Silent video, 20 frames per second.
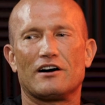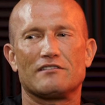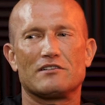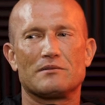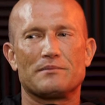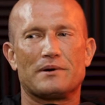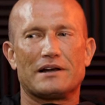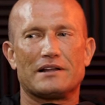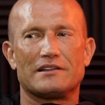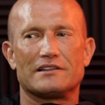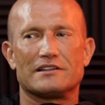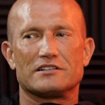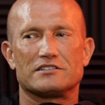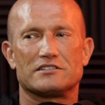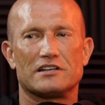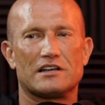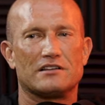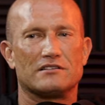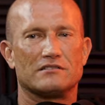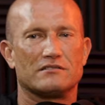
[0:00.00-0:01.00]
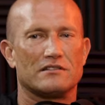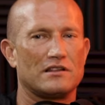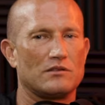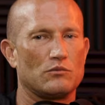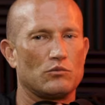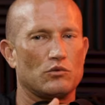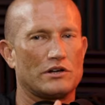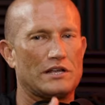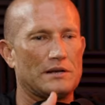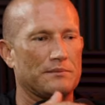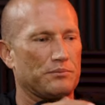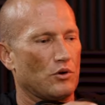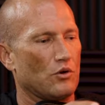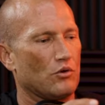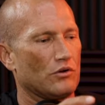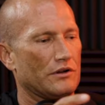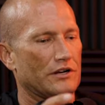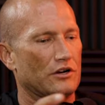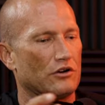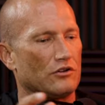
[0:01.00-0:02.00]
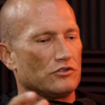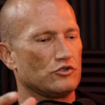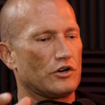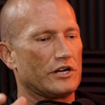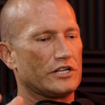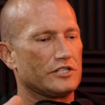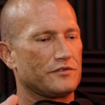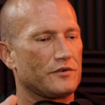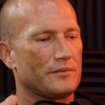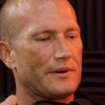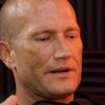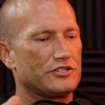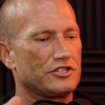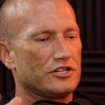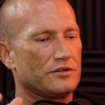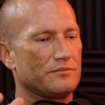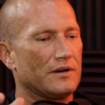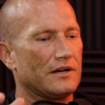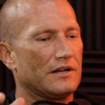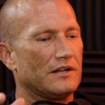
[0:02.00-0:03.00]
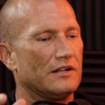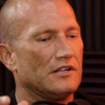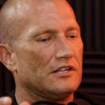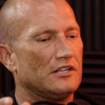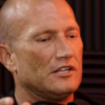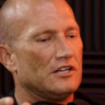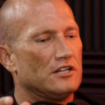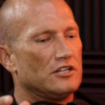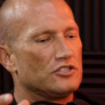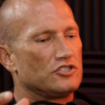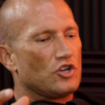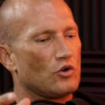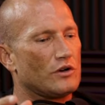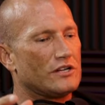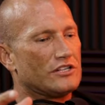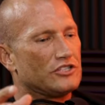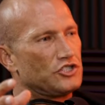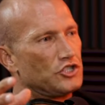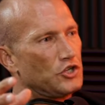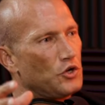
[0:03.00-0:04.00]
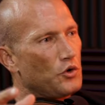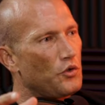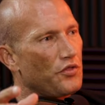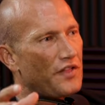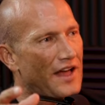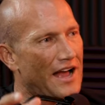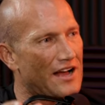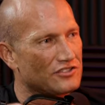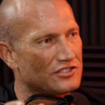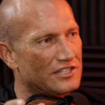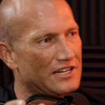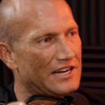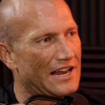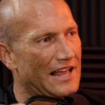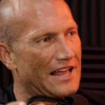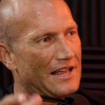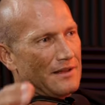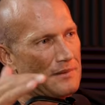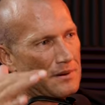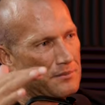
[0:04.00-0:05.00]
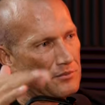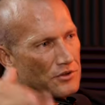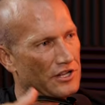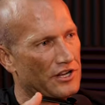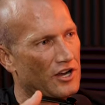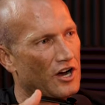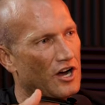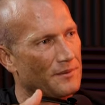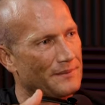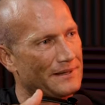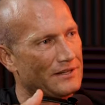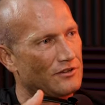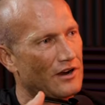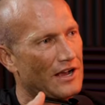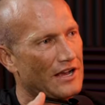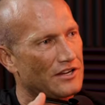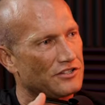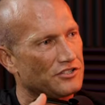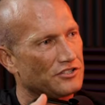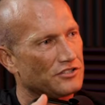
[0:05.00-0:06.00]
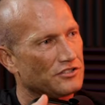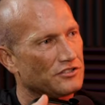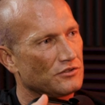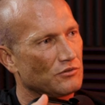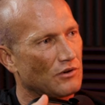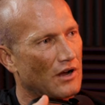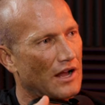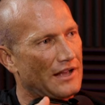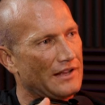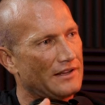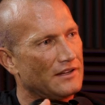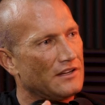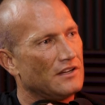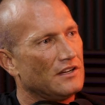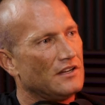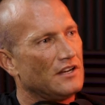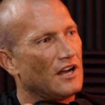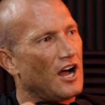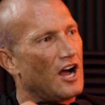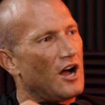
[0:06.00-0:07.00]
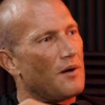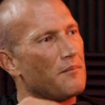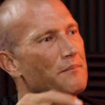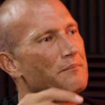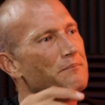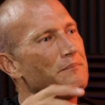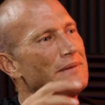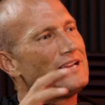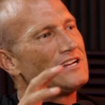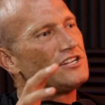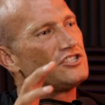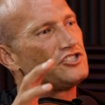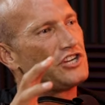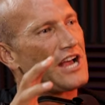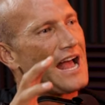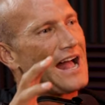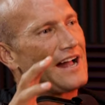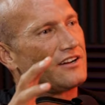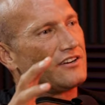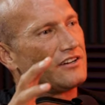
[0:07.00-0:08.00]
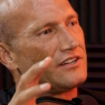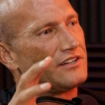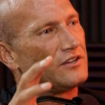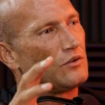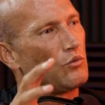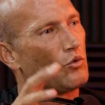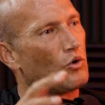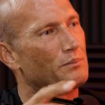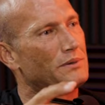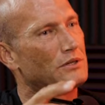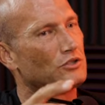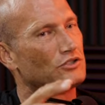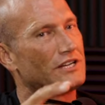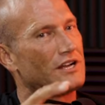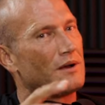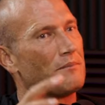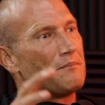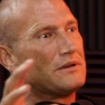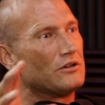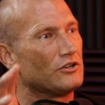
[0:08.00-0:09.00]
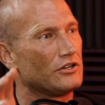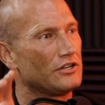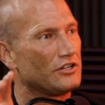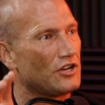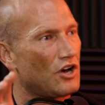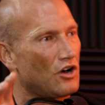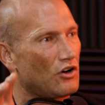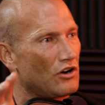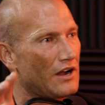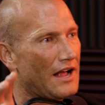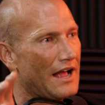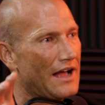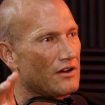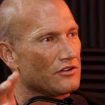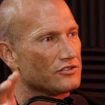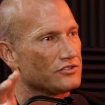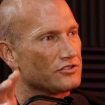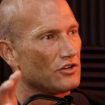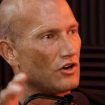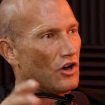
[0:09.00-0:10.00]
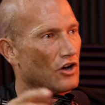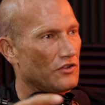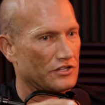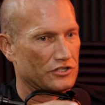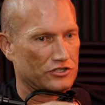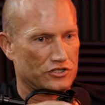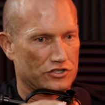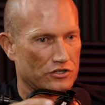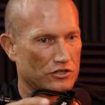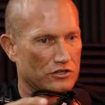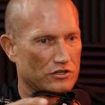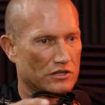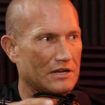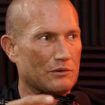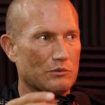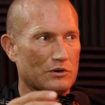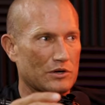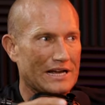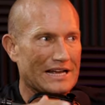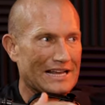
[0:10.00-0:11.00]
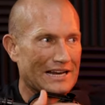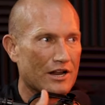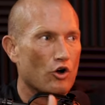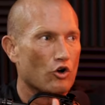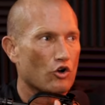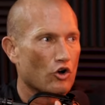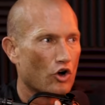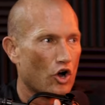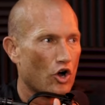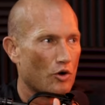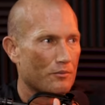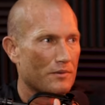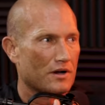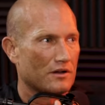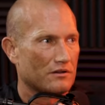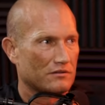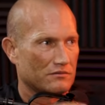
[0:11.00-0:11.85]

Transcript: everybody this, and we'll keep rolling here on transformation. But so in 2008, remember the economy crash, right? Yep. Me and Jacqueline were building $1 million house on this in Oklahoma.